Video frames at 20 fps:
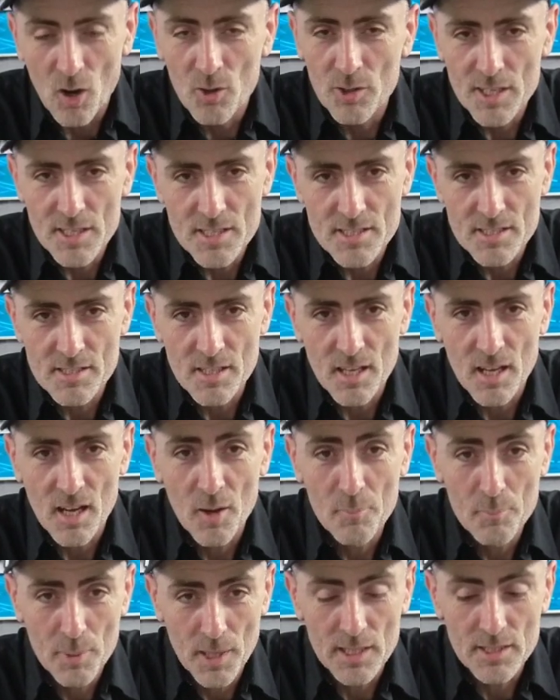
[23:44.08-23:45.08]
honest
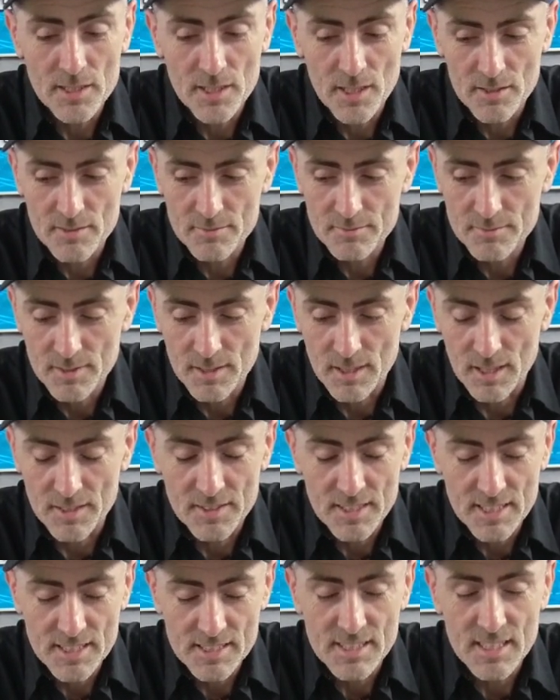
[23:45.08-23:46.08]
opinion,
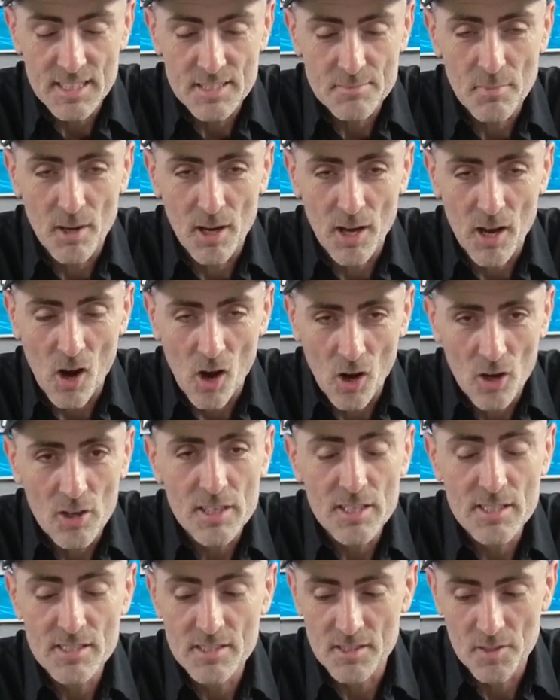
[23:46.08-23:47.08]
and this is my
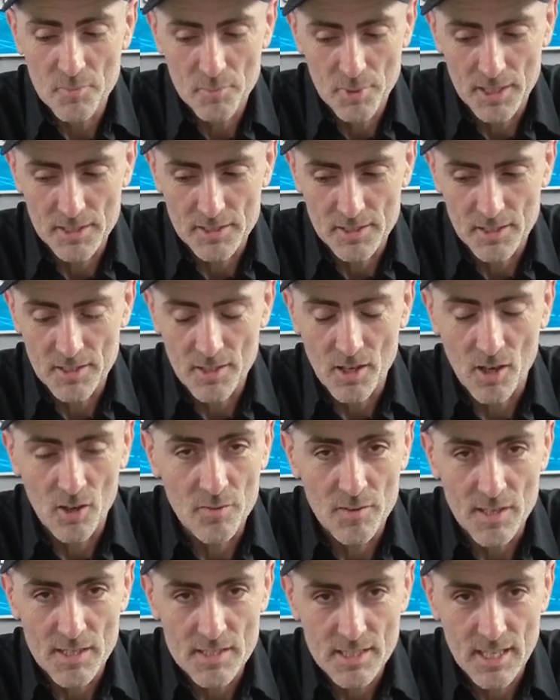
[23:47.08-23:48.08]
honest opinion
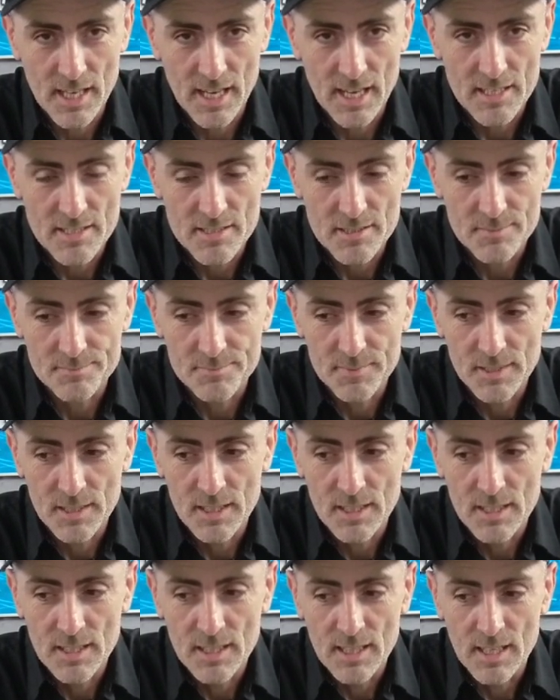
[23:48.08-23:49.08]
on this kit.
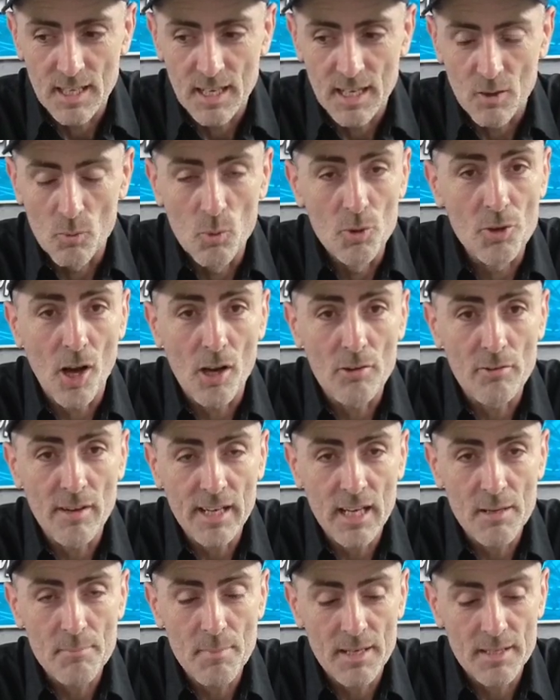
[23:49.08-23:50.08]
Would I
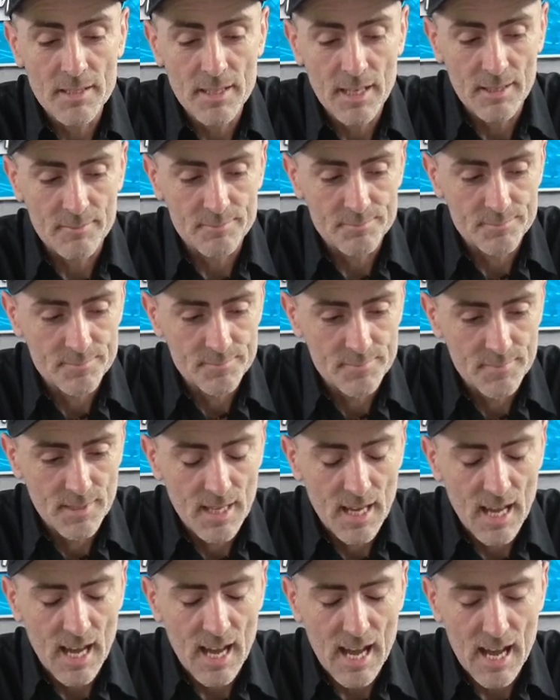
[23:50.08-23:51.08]
recommend it?
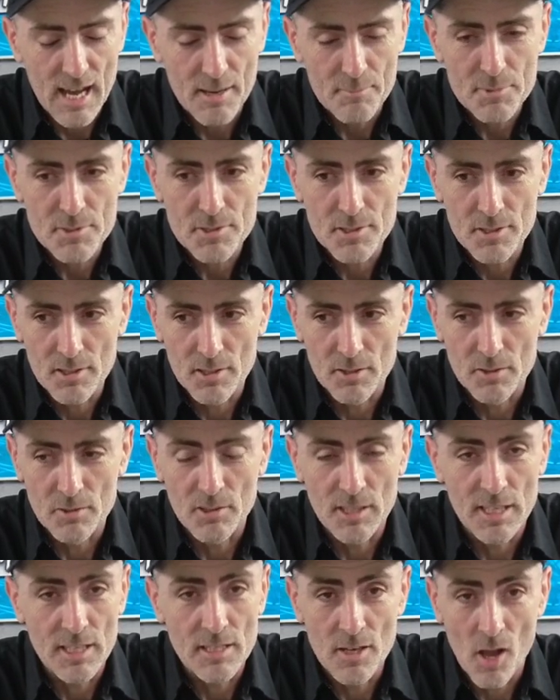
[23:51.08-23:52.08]

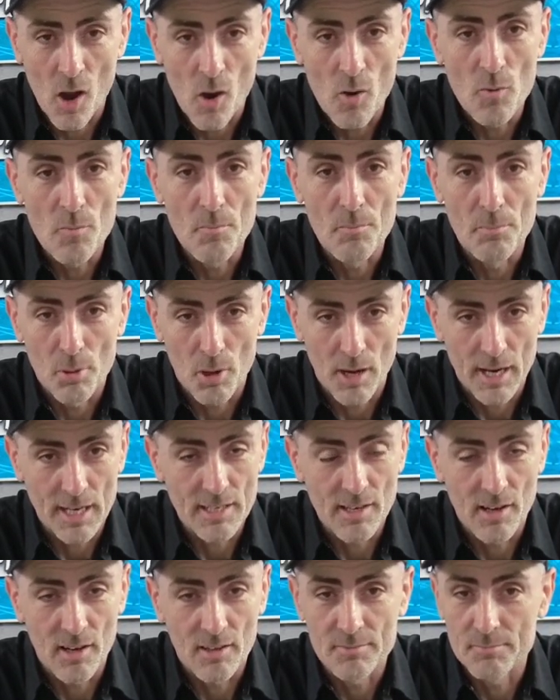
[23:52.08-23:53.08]
Absolutely no
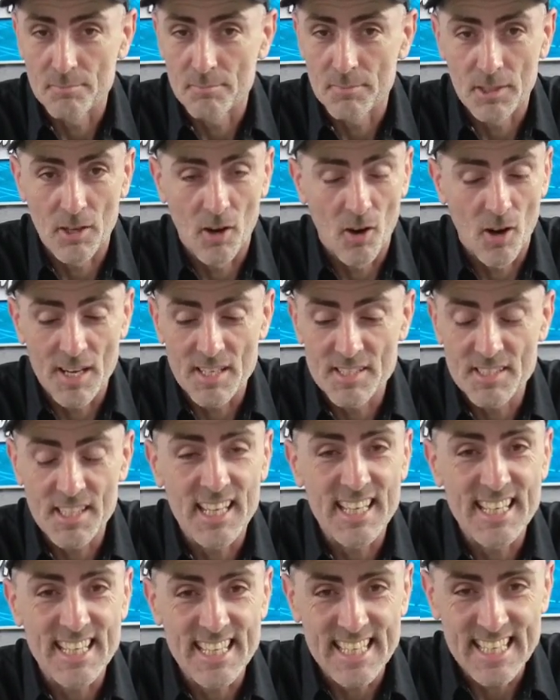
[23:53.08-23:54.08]
brainer,
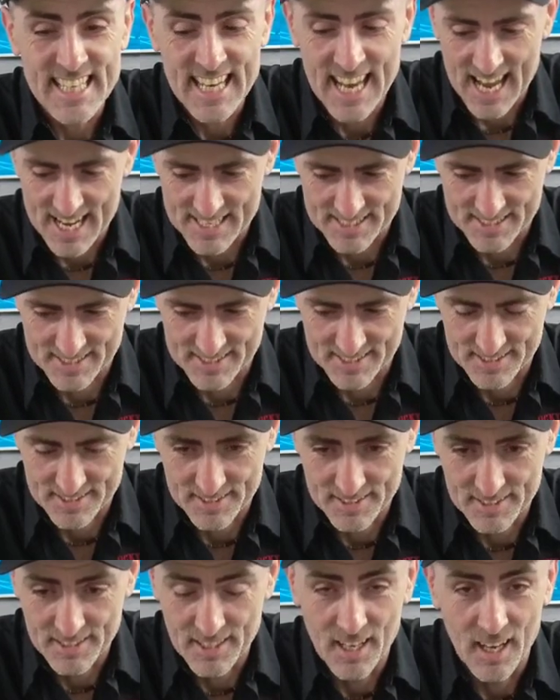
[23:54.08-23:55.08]
guys.
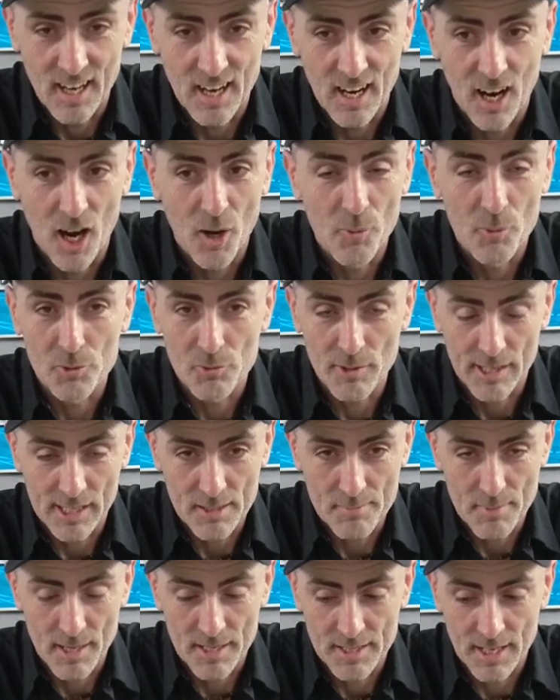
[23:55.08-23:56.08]
Yes, I would
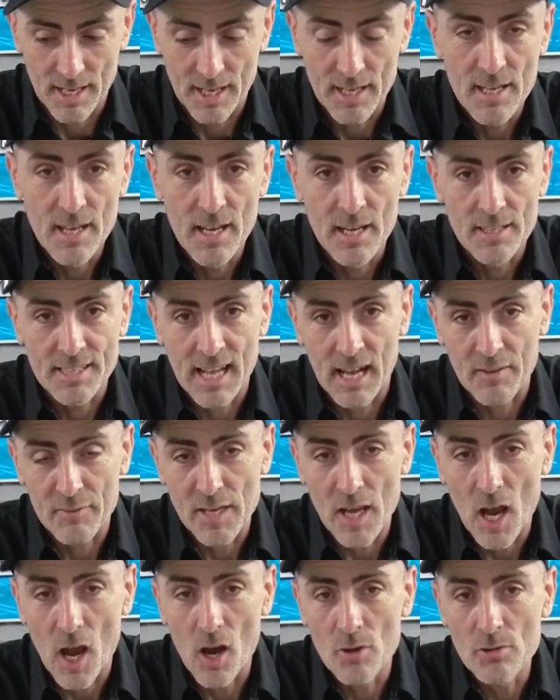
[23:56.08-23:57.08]
recommend it. Now,
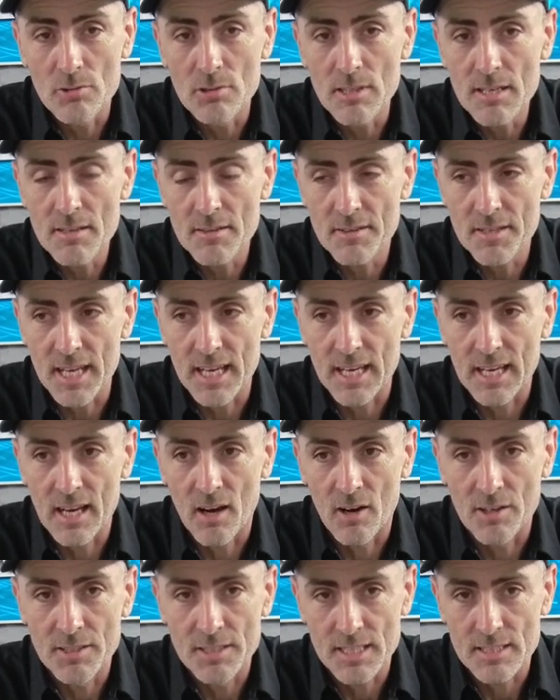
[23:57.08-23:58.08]
the only
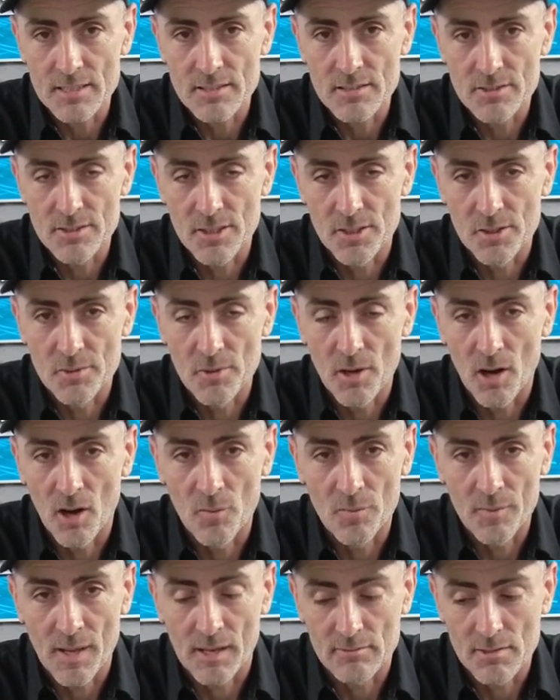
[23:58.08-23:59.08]
thing I didn't do
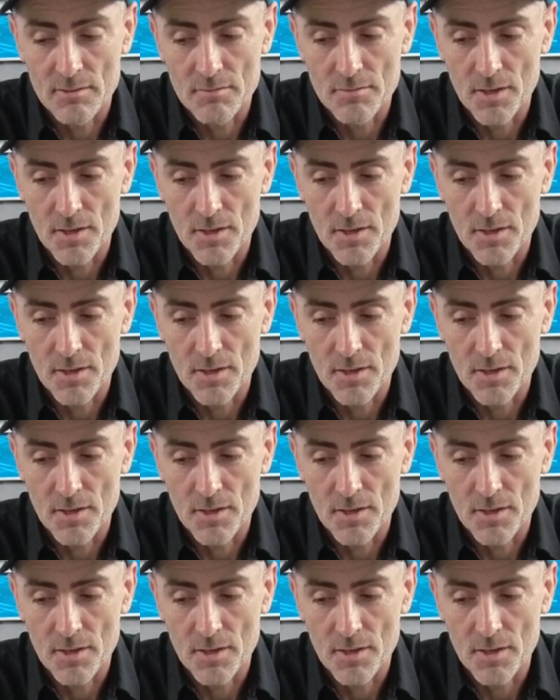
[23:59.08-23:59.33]
on that